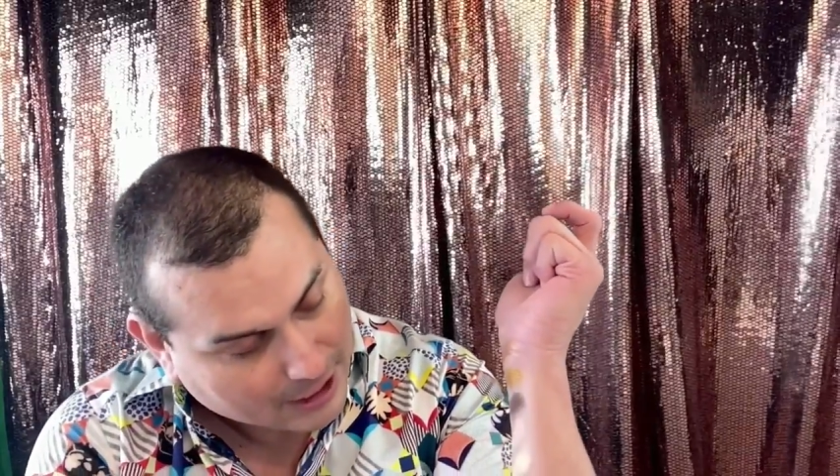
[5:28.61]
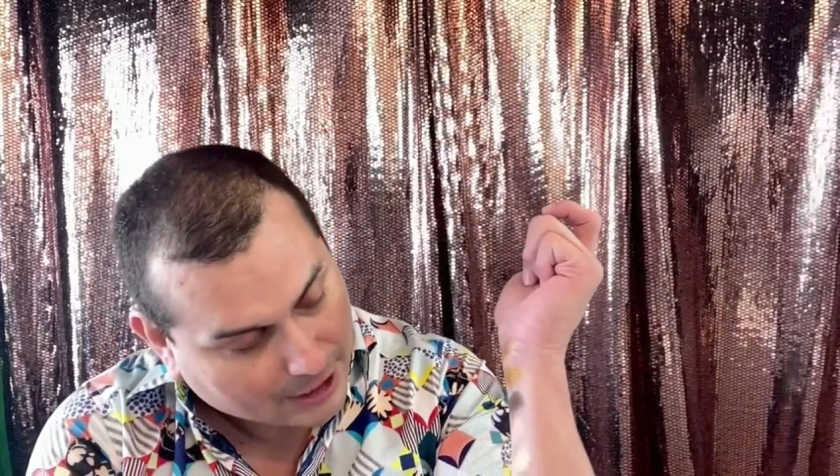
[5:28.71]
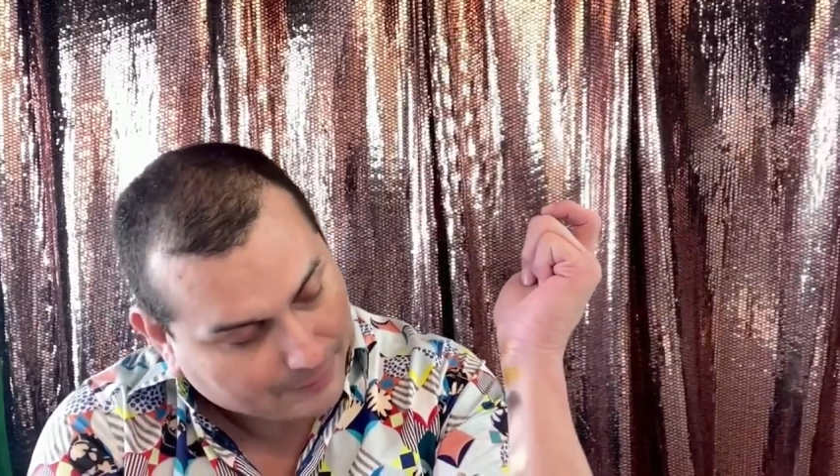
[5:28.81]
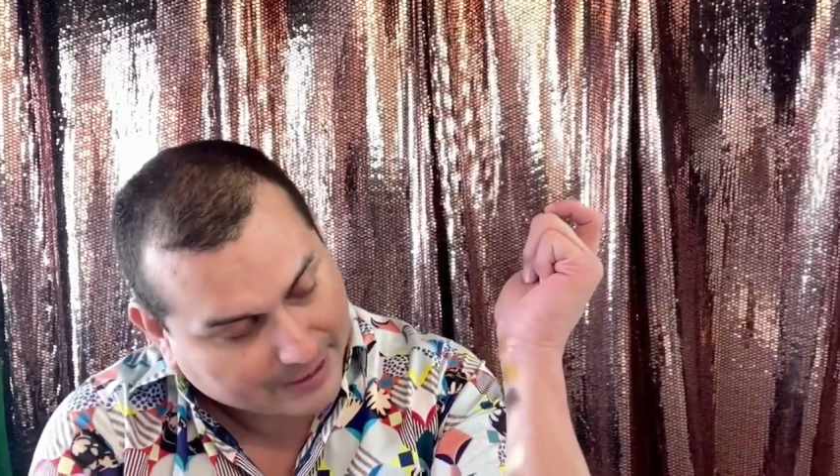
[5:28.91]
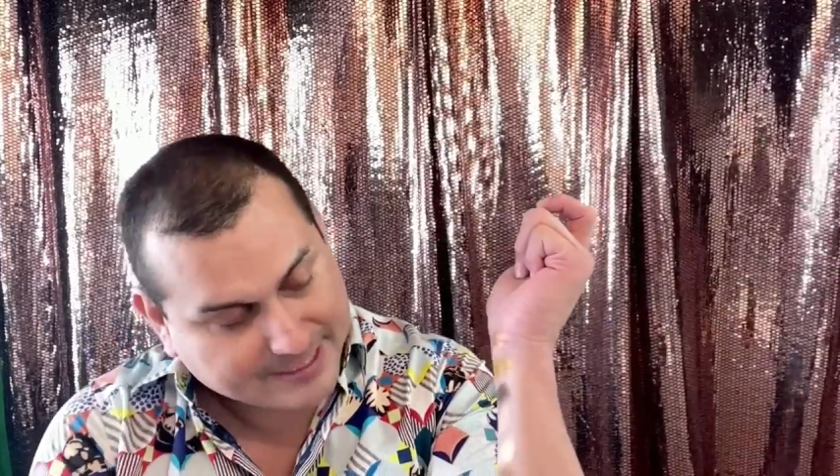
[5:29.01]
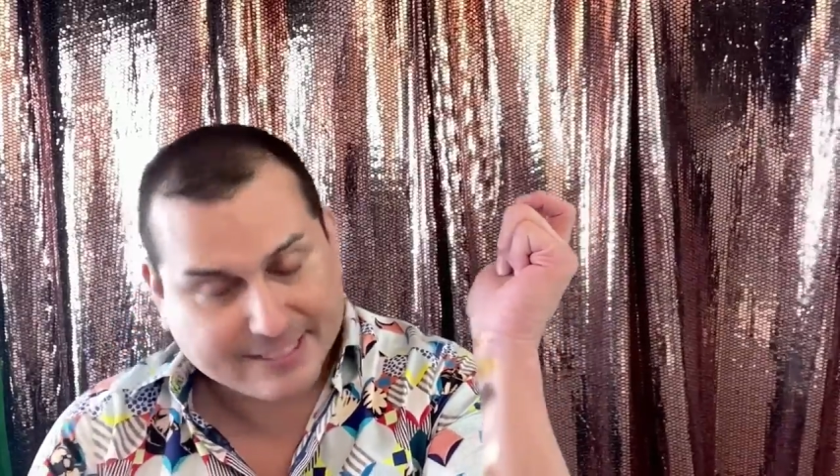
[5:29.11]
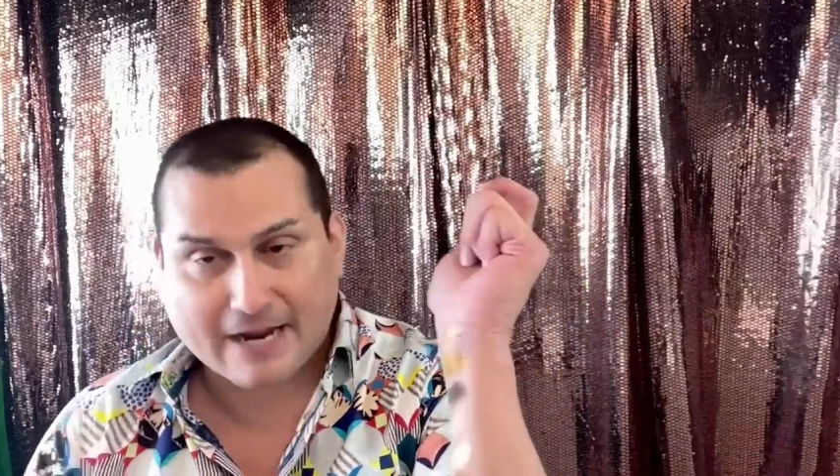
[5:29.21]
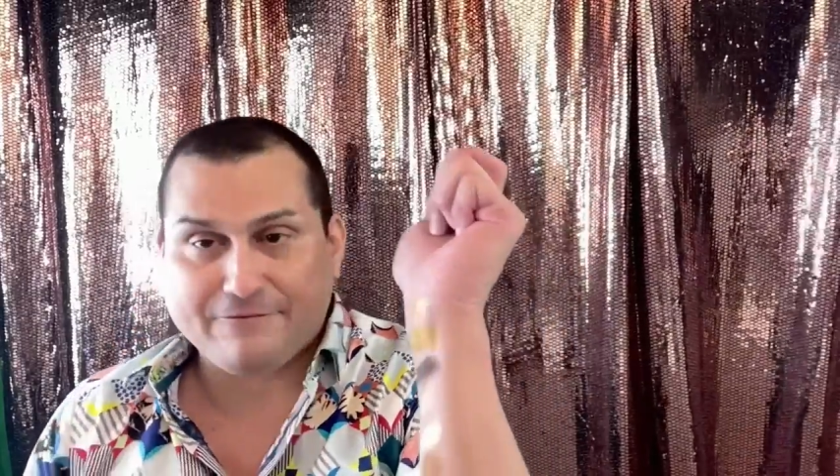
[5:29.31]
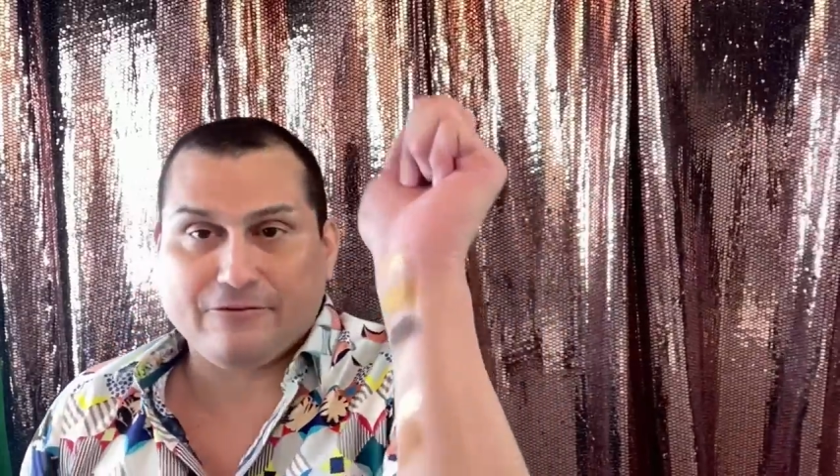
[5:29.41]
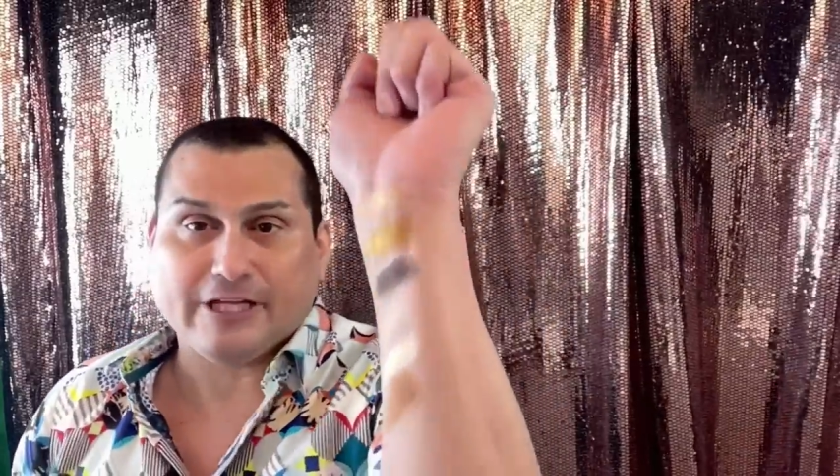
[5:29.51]
but
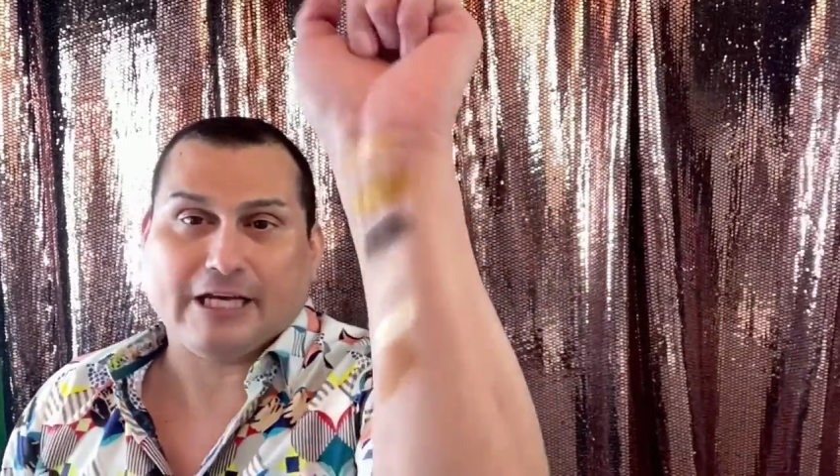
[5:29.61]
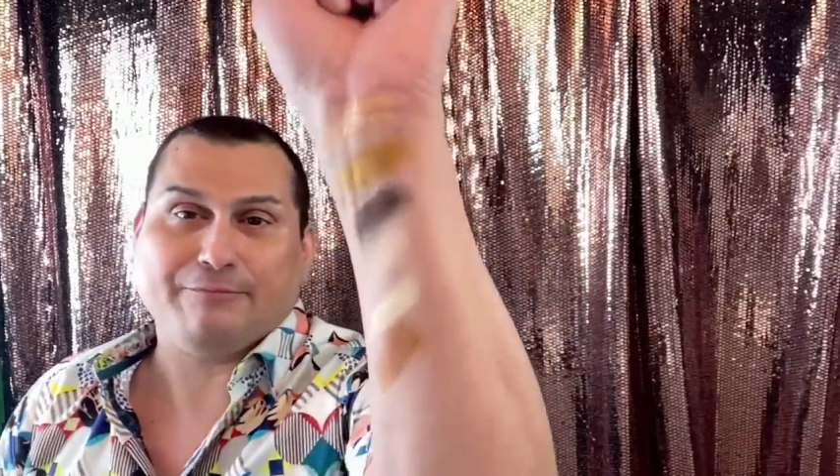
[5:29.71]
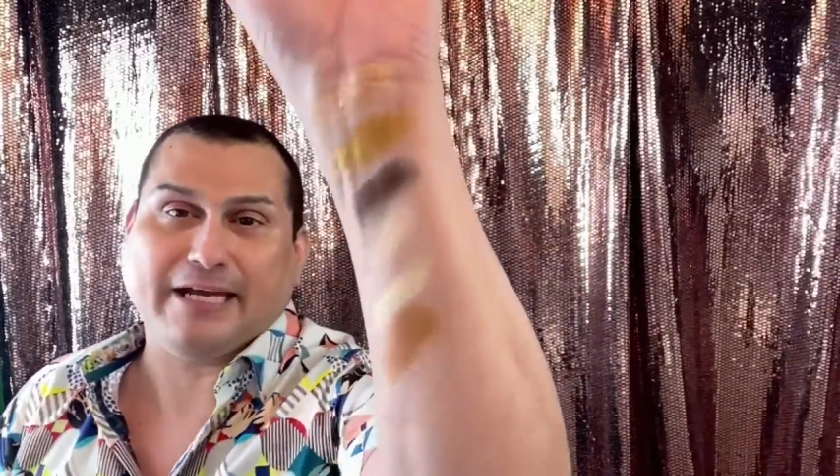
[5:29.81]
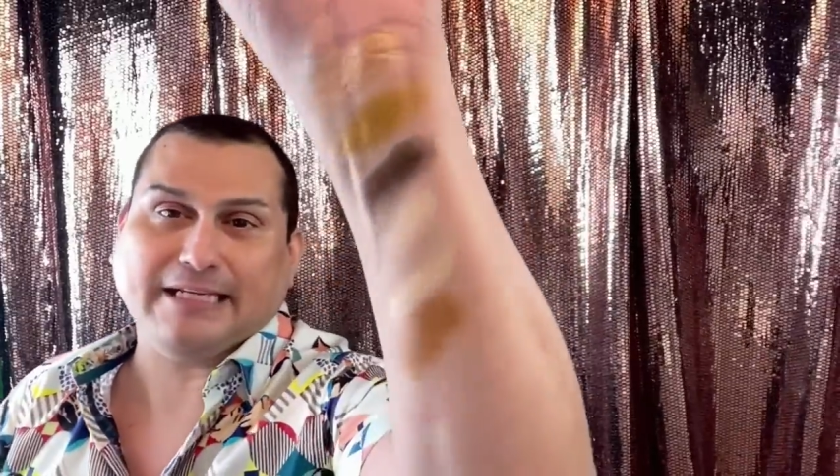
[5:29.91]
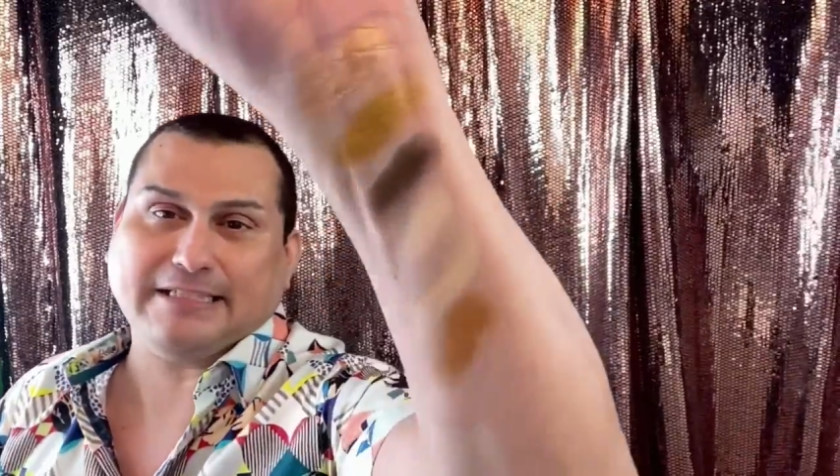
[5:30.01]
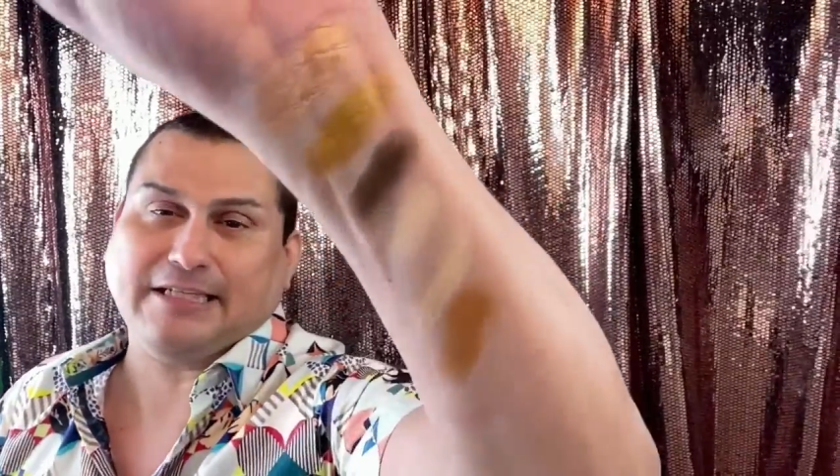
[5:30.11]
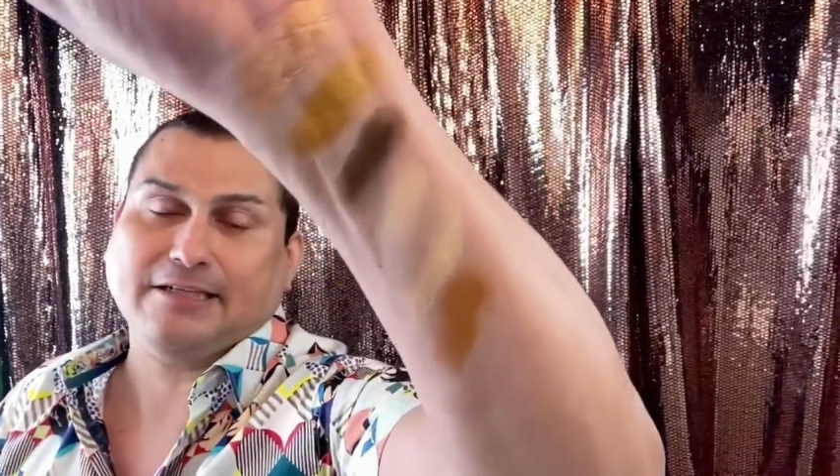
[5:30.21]
definitely amazing.